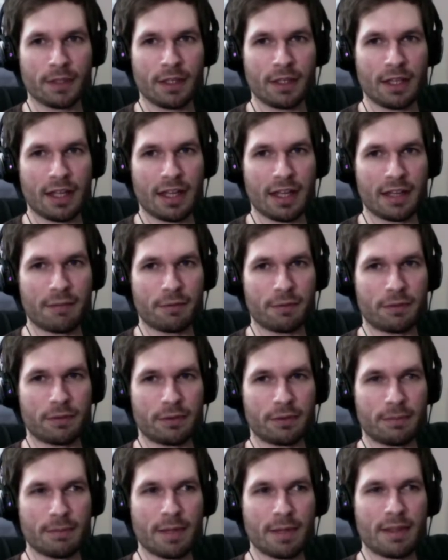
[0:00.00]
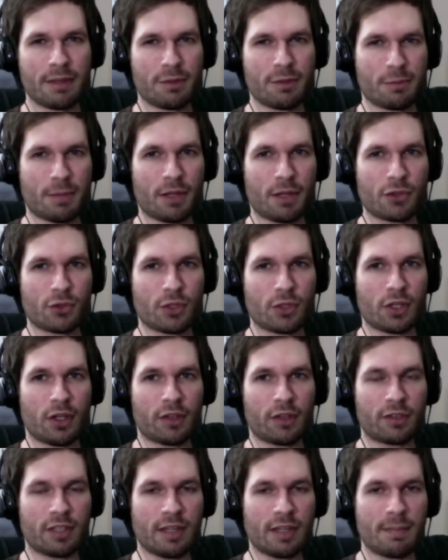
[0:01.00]
out of, I think it was
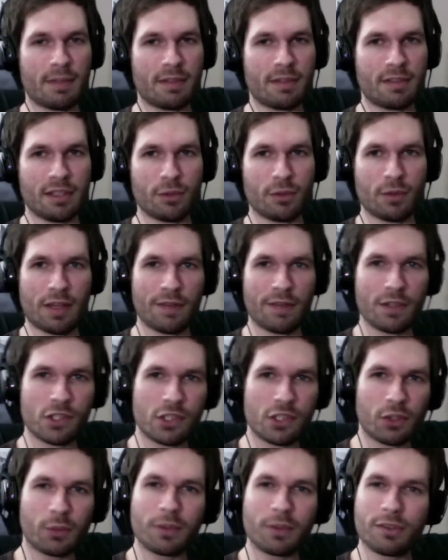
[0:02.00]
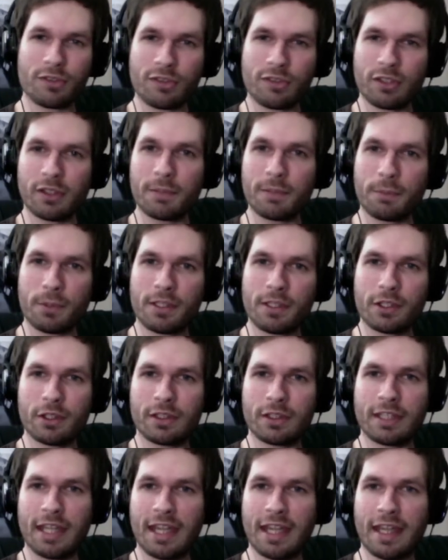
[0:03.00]
Montreal team that did Raven Shield, which is still a pretty
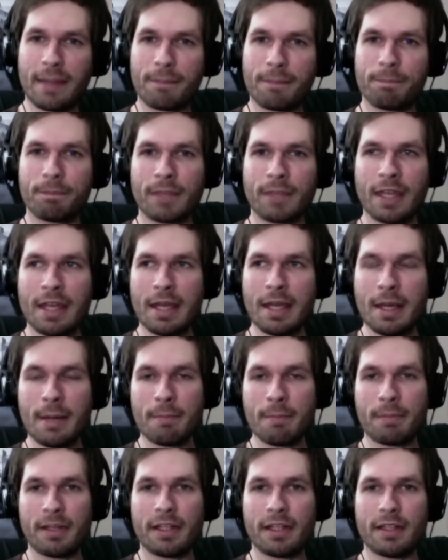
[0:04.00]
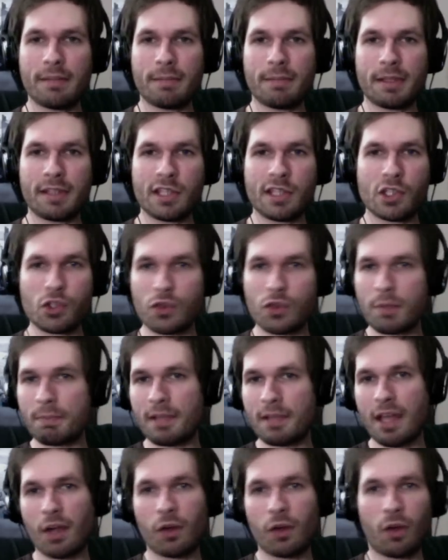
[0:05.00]
good game. But they
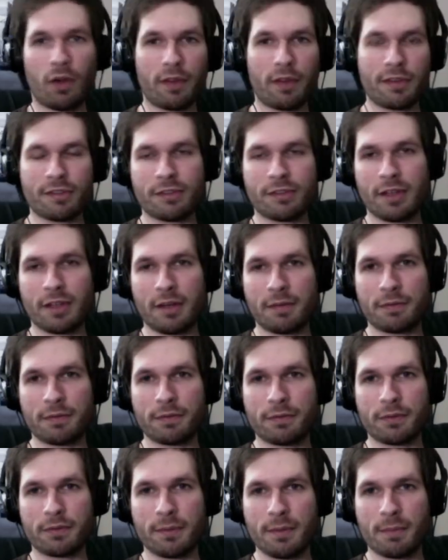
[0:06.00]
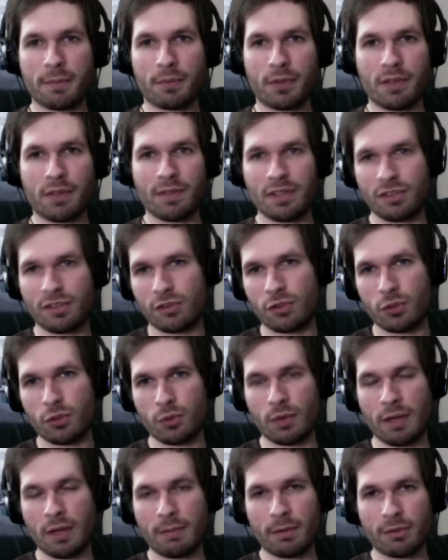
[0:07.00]
stripped out all the stuff from the previous
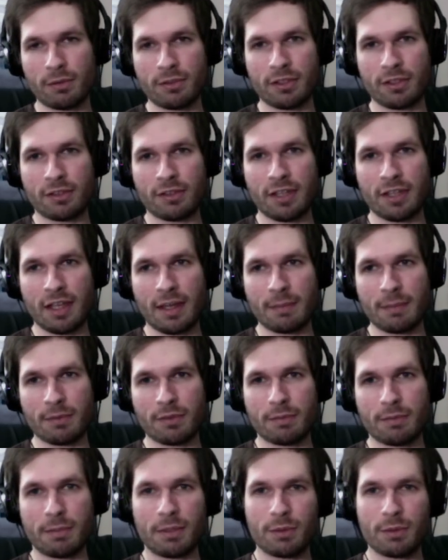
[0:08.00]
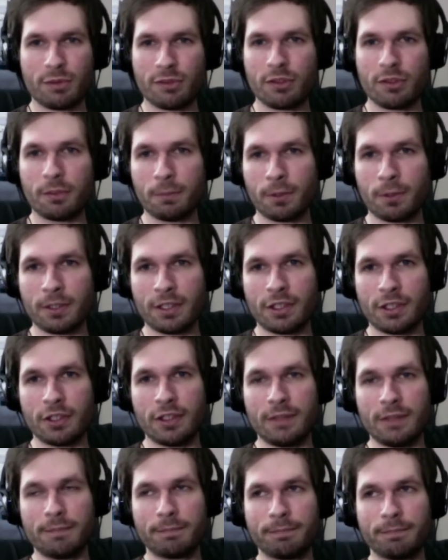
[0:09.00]
2 Rainbow Six games, but it was still pretty
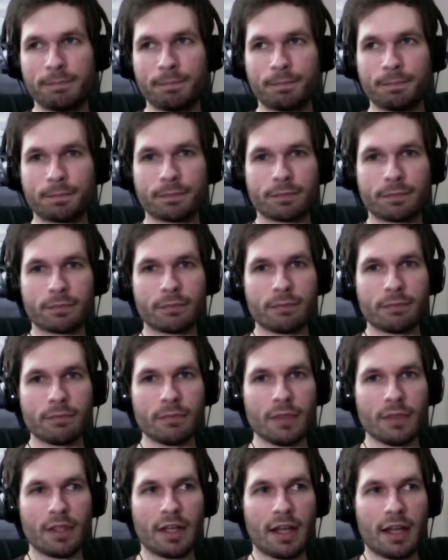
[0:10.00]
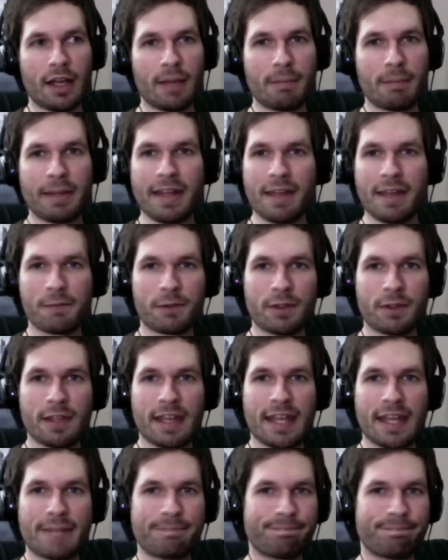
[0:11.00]
good. But after
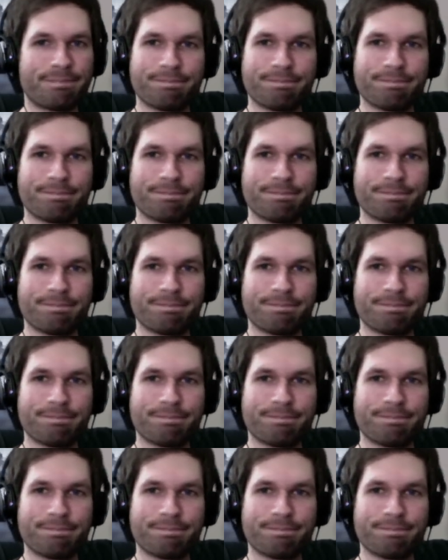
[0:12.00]
that,